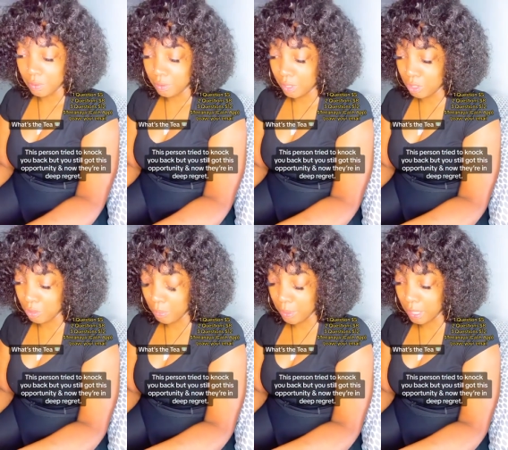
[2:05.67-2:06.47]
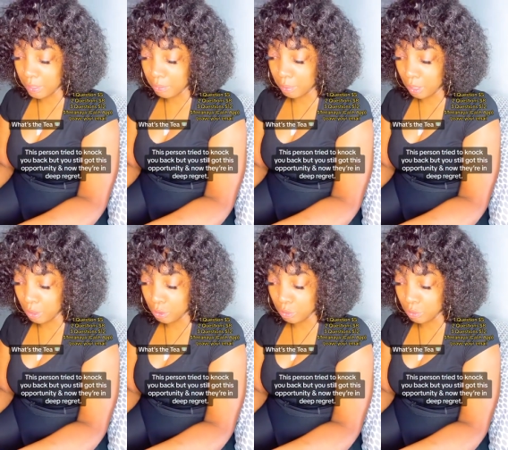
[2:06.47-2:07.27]
The trumpet has
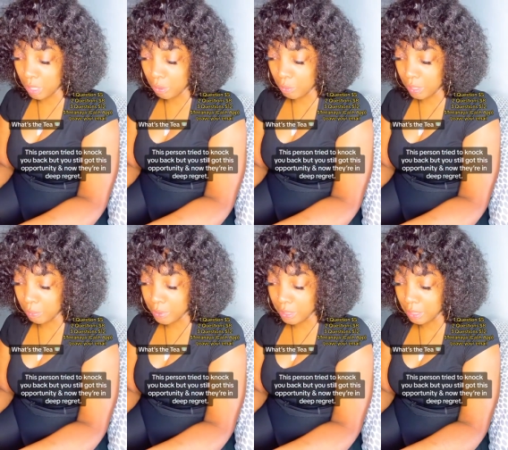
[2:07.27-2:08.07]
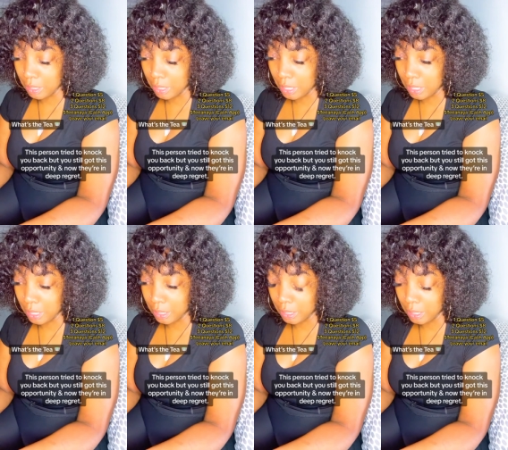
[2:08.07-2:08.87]
blown. And what I'm seeing here
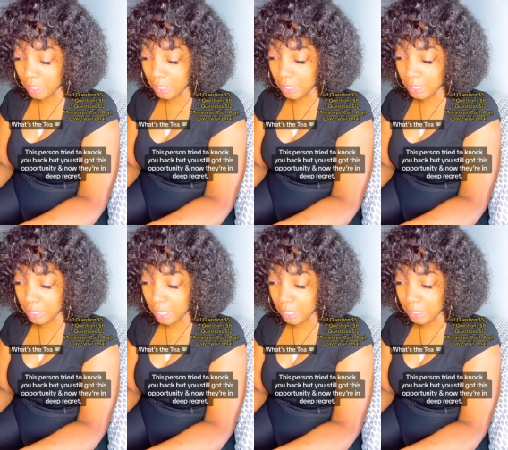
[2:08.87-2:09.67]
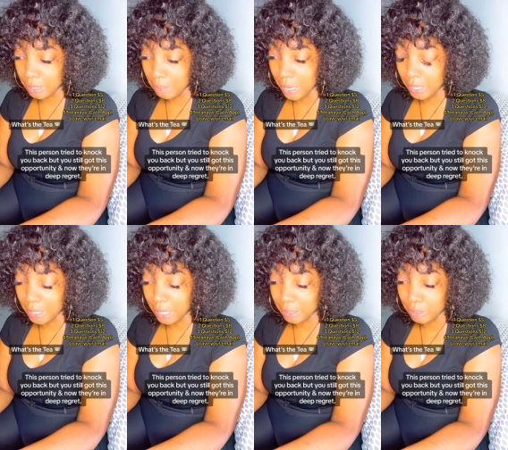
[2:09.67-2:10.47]
again is like somebody
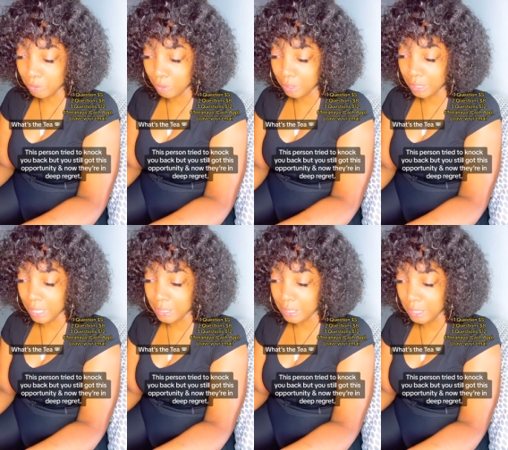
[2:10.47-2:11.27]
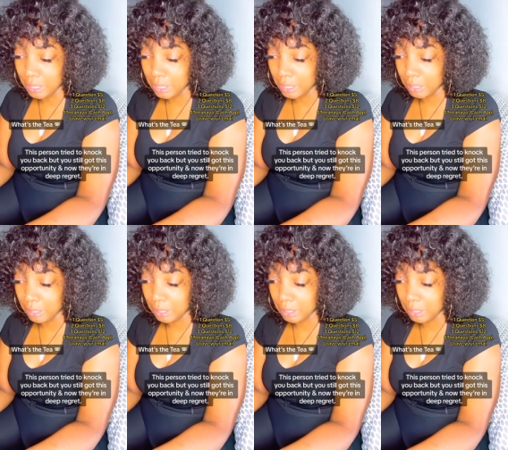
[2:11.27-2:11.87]
got this realization.